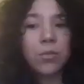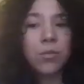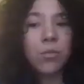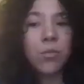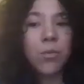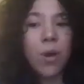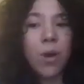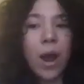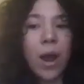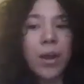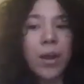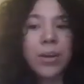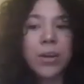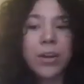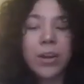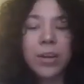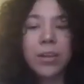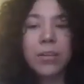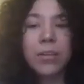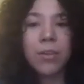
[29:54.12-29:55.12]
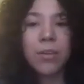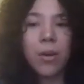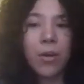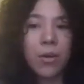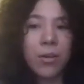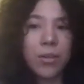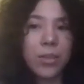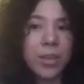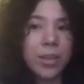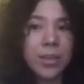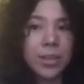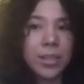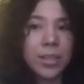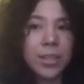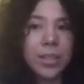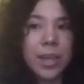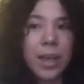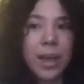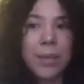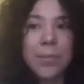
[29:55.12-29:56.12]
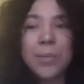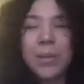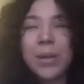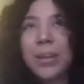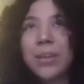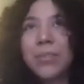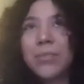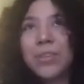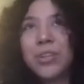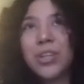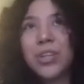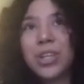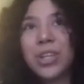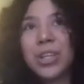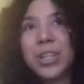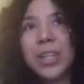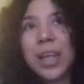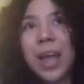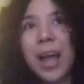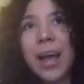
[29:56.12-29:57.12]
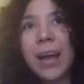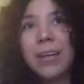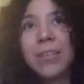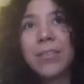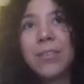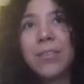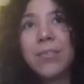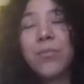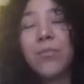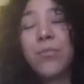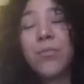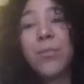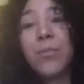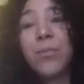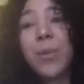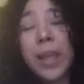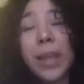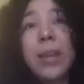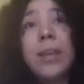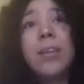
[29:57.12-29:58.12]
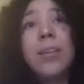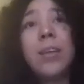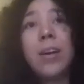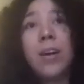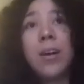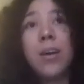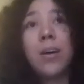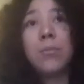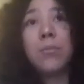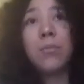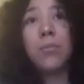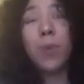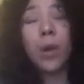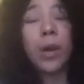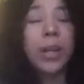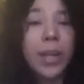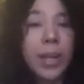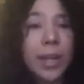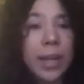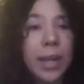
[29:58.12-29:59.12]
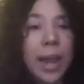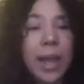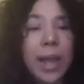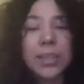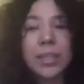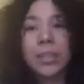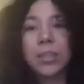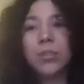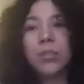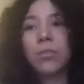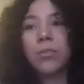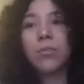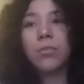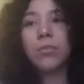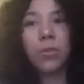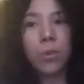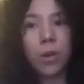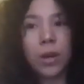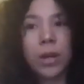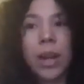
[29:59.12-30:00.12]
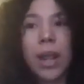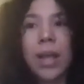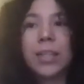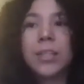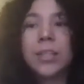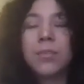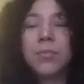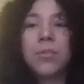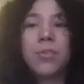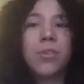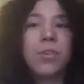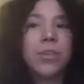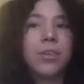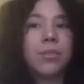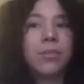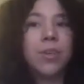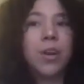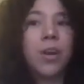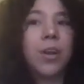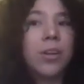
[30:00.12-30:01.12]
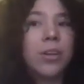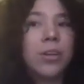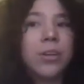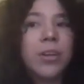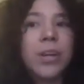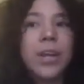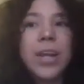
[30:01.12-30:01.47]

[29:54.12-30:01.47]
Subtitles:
cruel irony of all this, I believe, is just that in working class and sort of lower class communities of color,